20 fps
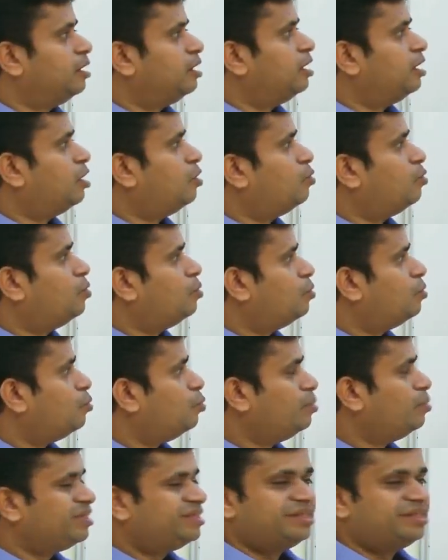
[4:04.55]
Now
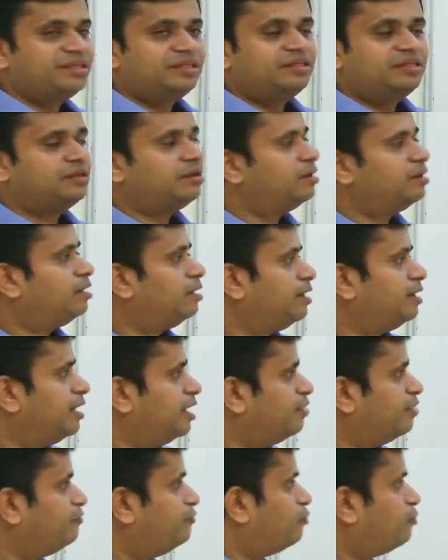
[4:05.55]
within the
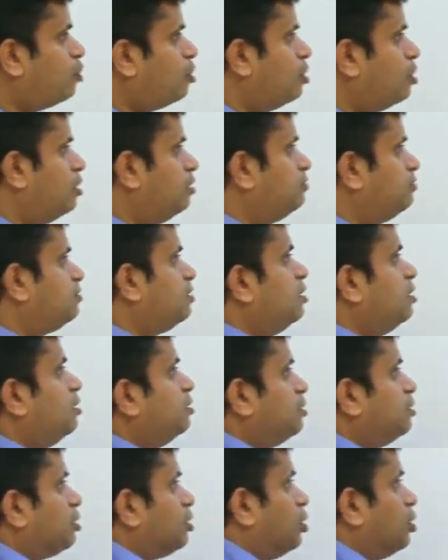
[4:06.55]
nephrons,
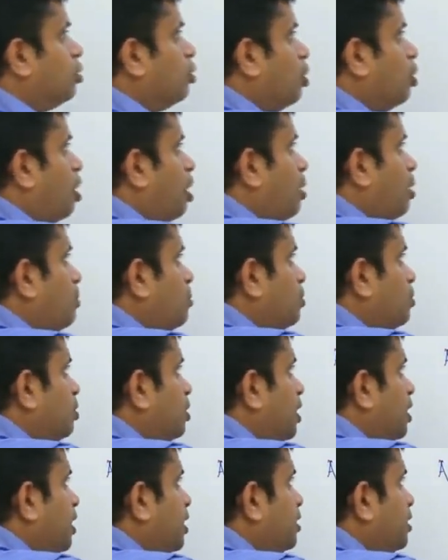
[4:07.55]
the
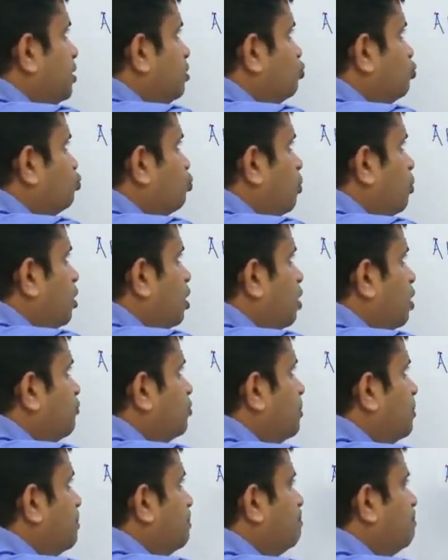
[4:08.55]
glomeruli is one of
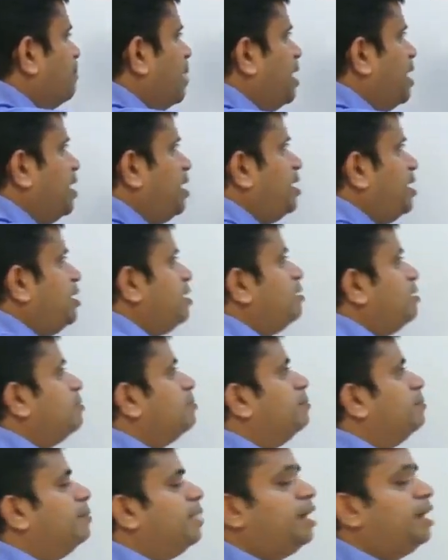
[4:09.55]
the
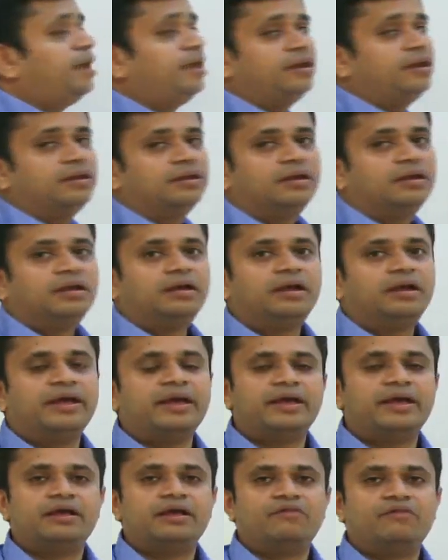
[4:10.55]
main
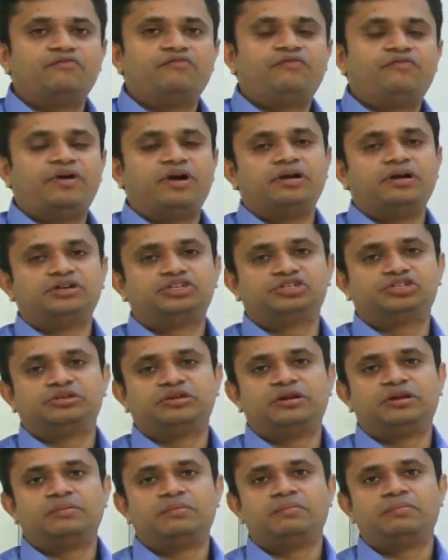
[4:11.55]

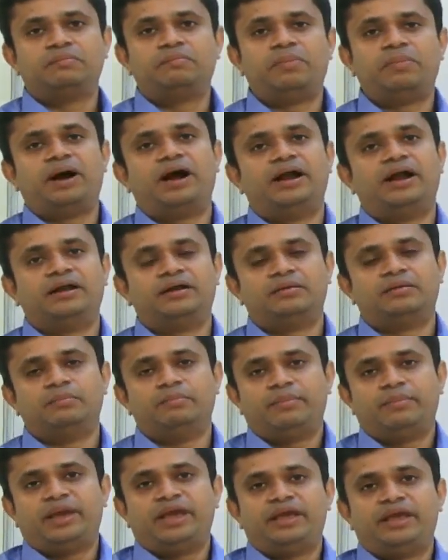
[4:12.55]
functional part,
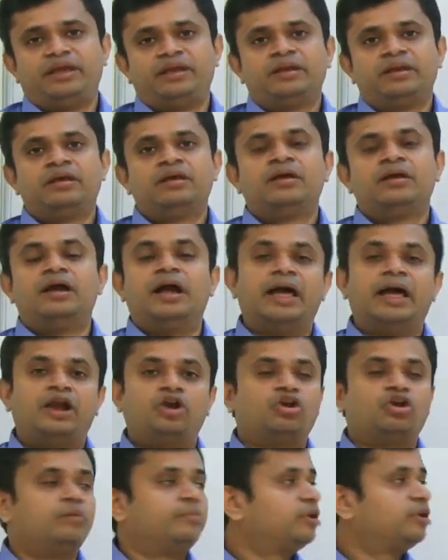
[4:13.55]
main
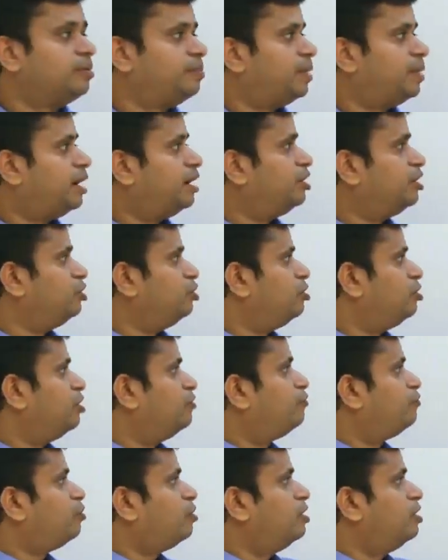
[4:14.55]
anatomical part in your
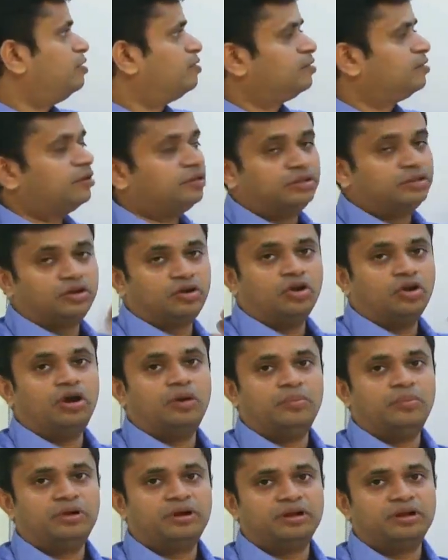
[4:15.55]
nephron is the
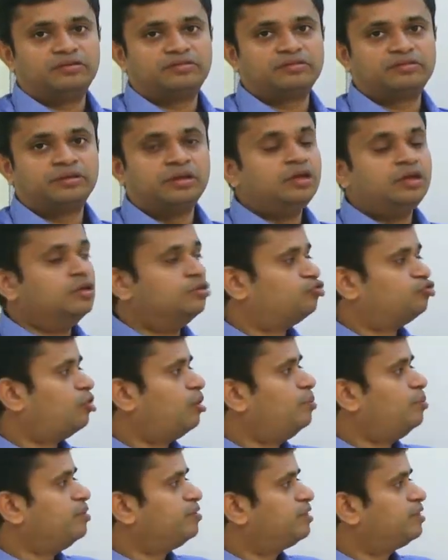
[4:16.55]
glomerulus. So
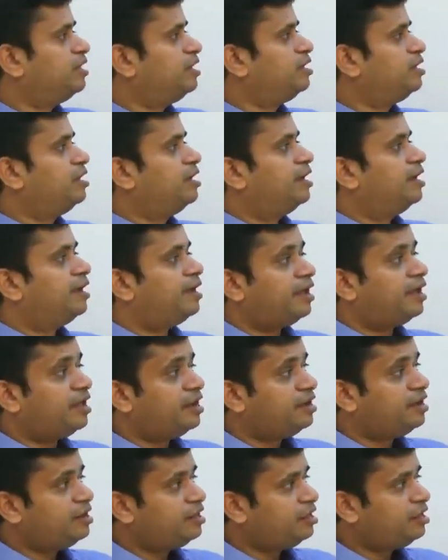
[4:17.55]
obviously
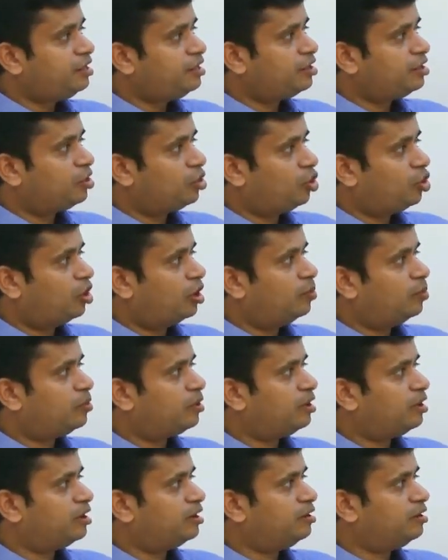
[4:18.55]
any
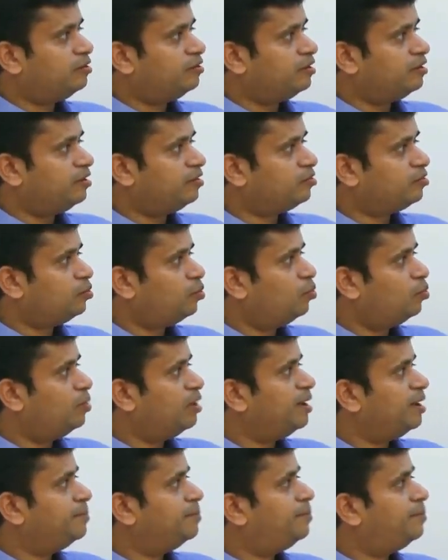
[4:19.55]
glomerular disease
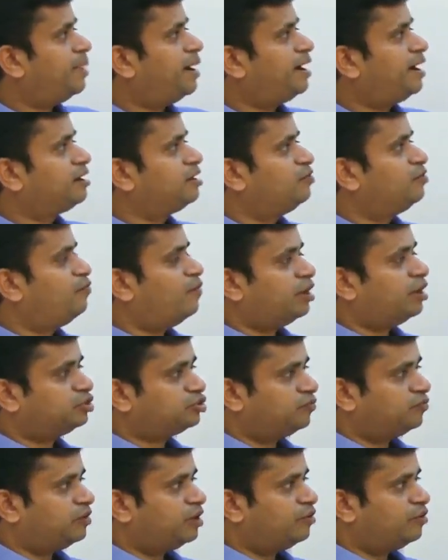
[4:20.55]
will impact the
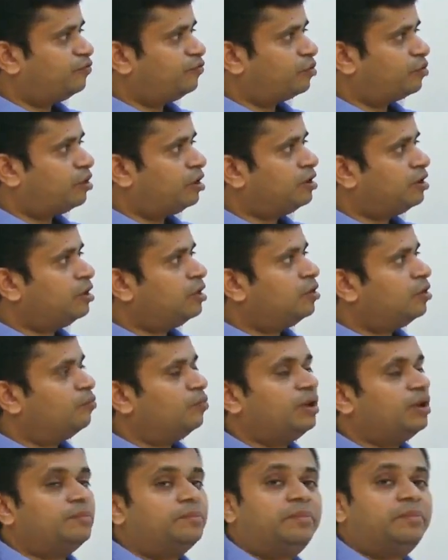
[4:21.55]
function of the nephron,
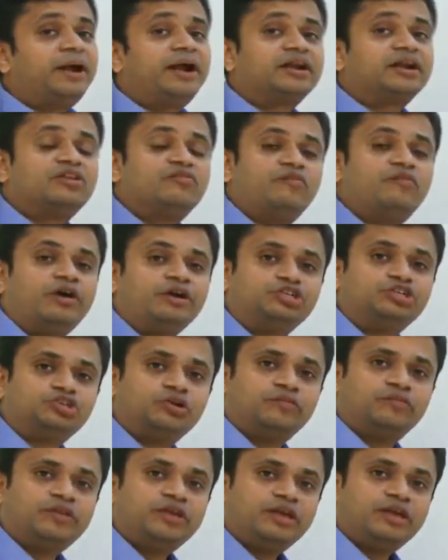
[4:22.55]
will impact the function
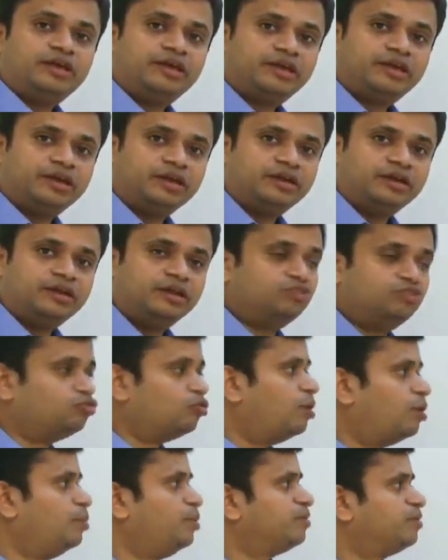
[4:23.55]
of the kidney.
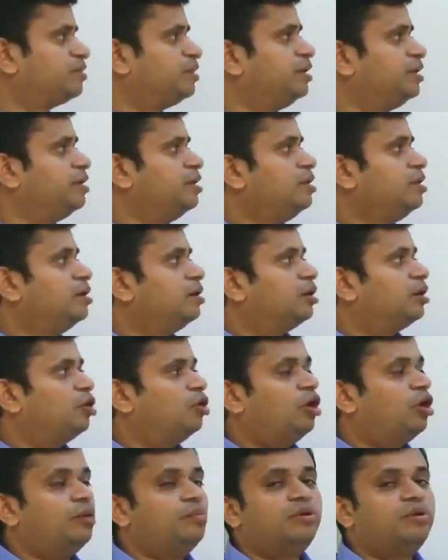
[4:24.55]
So obviously
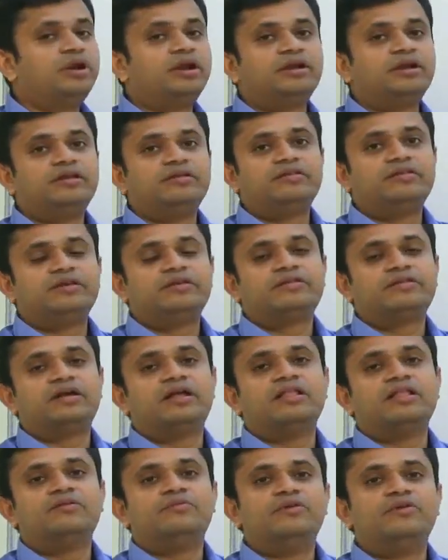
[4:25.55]
glomerular disease
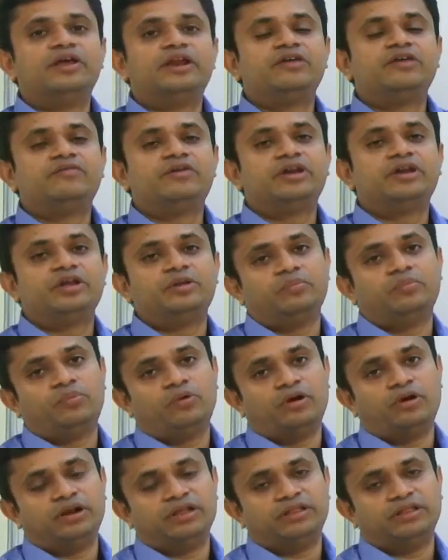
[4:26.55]
are a very
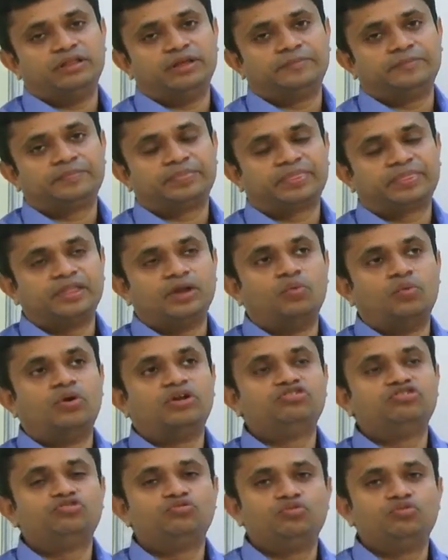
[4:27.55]
important thing. Now
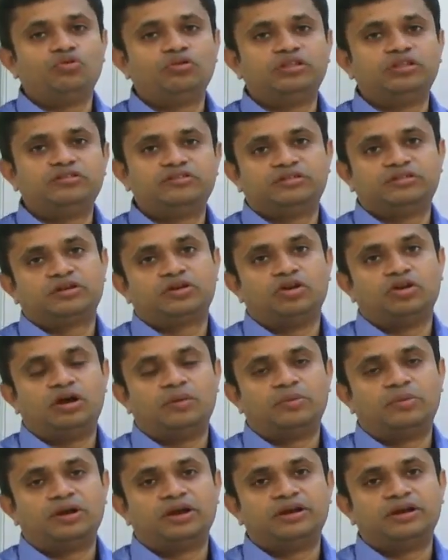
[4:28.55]
once you know this is a
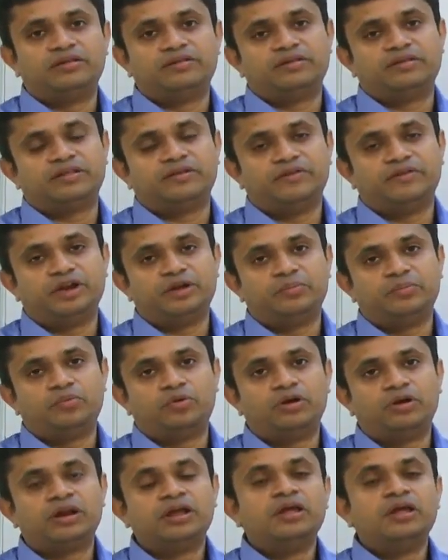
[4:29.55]
glomerular disease, are very
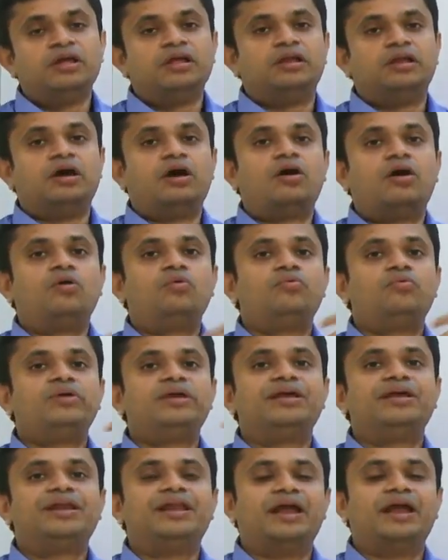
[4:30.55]
important. Now how
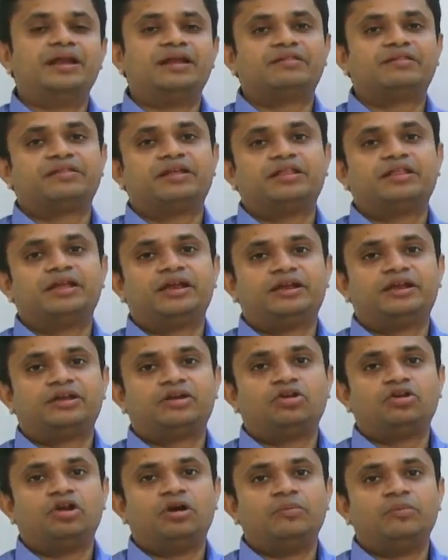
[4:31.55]
we will understand the
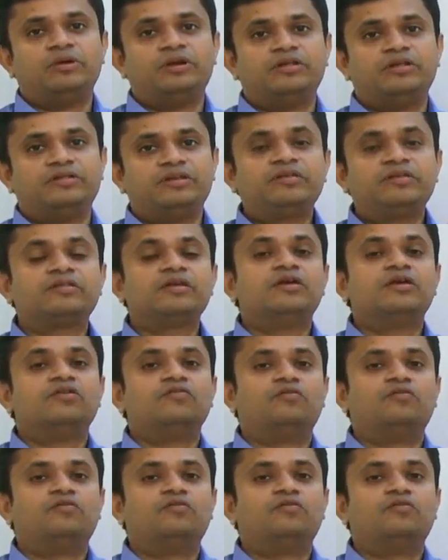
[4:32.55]
entire glomerular disease?